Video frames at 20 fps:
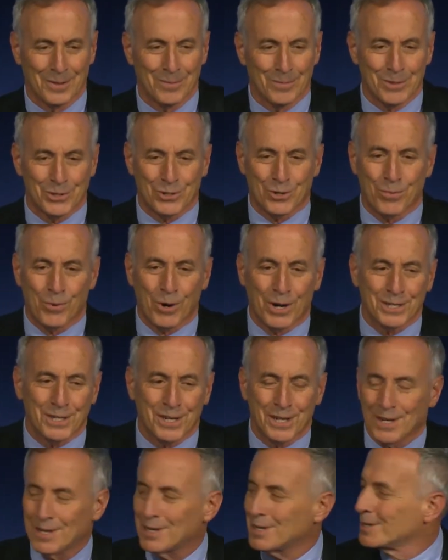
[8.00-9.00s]
Mr.
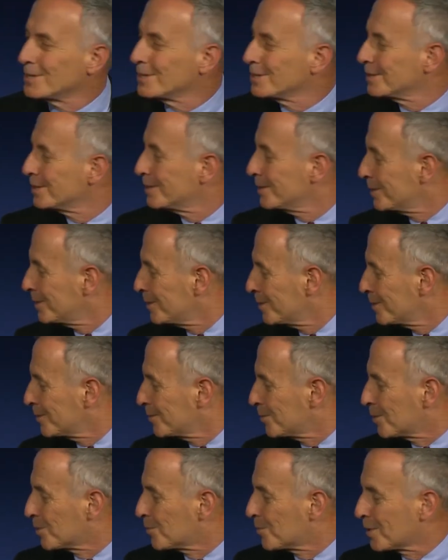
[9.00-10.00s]
President,
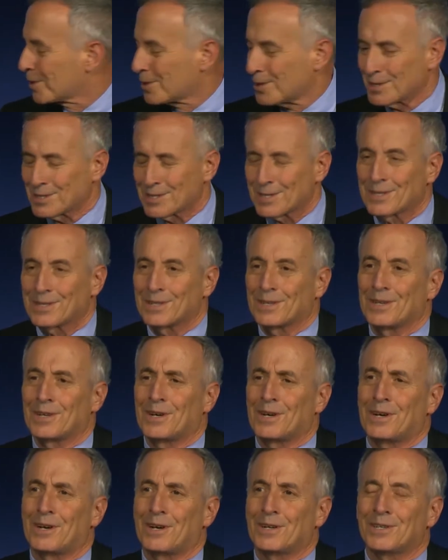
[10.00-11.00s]
Lord Griffiths,
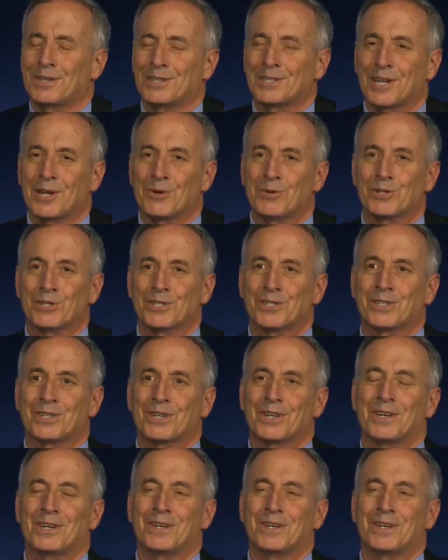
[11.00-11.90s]
distinguished